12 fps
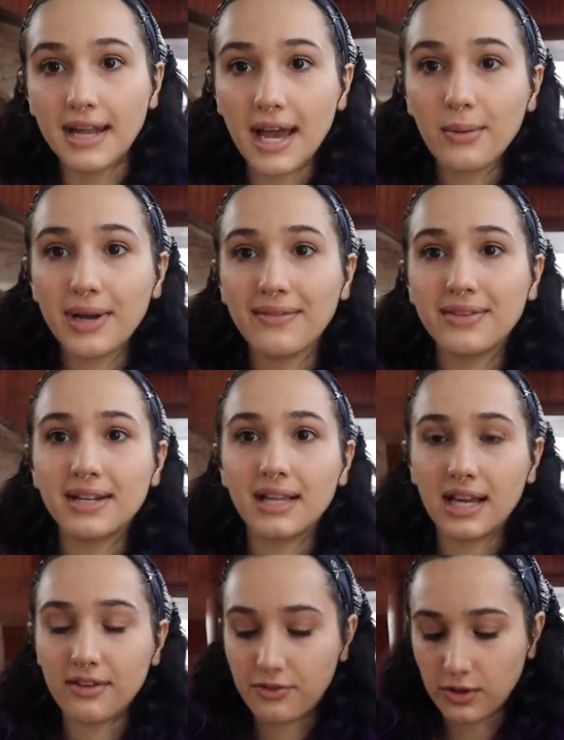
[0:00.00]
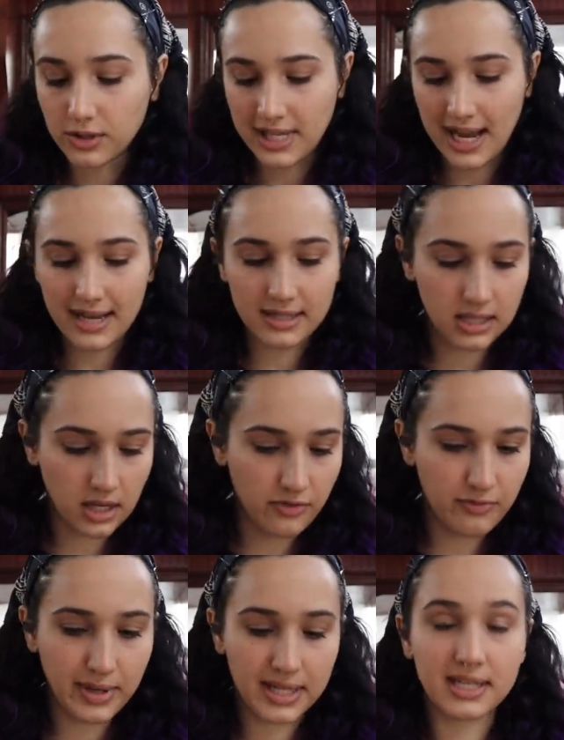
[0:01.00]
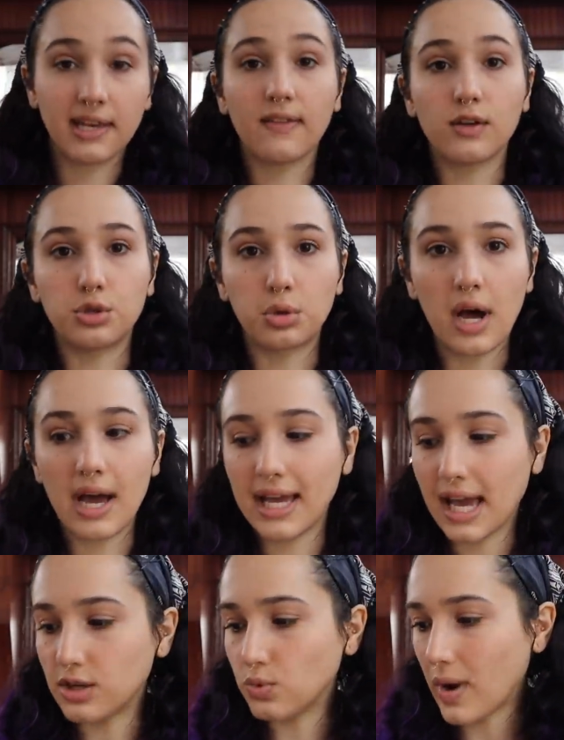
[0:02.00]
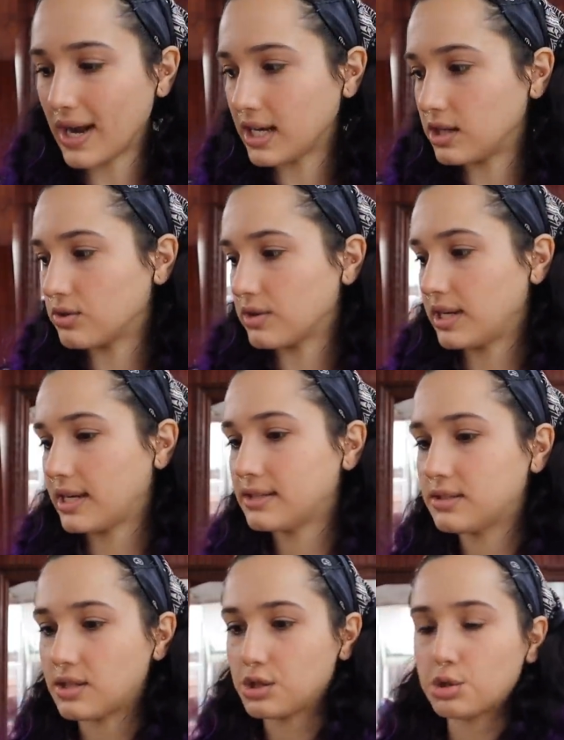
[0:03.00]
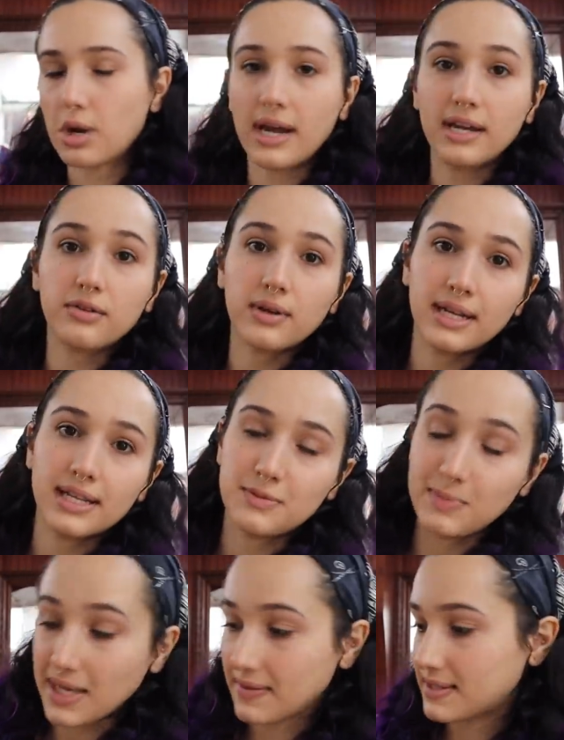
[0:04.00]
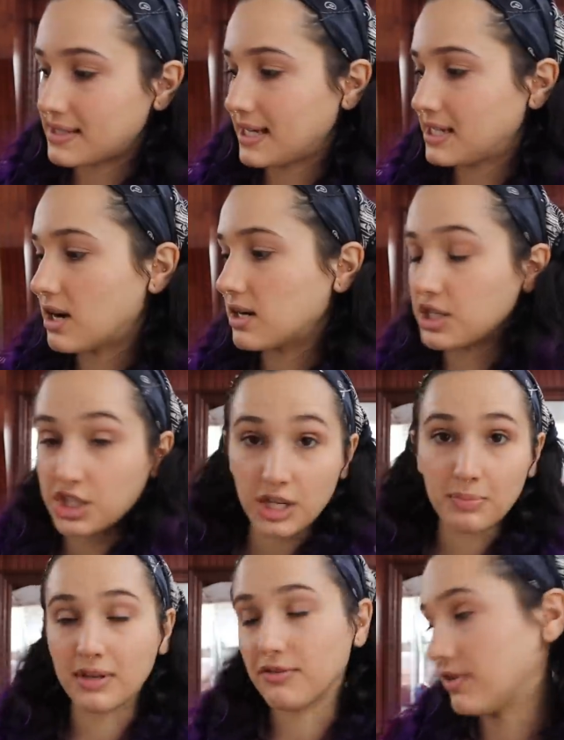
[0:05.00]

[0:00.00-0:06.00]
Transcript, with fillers: Now we have the delightful task of mixing the dry and wet ingredients, the dry ingredients being the seitan and chickpea